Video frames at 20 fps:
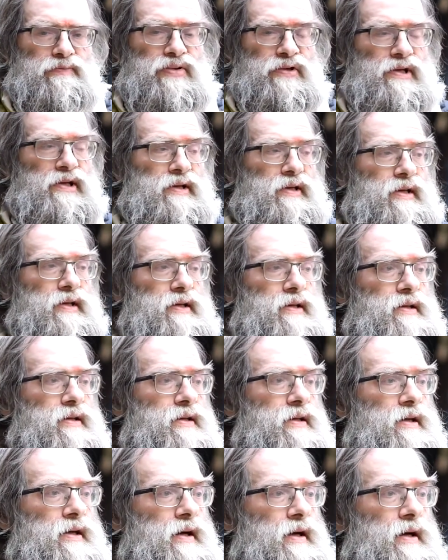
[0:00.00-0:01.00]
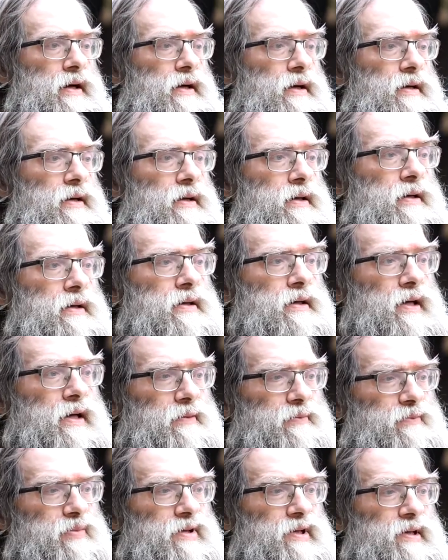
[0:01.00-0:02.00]
Breaking India
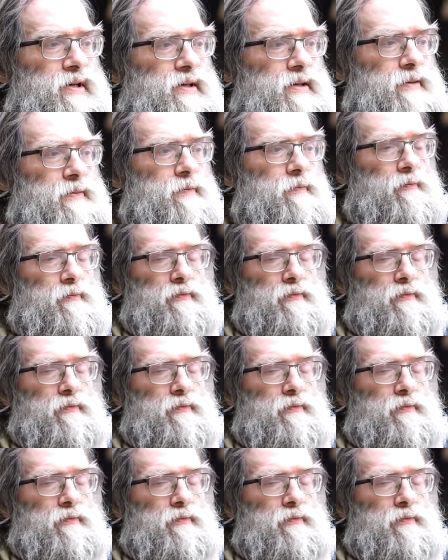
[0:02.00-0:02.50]
campaign.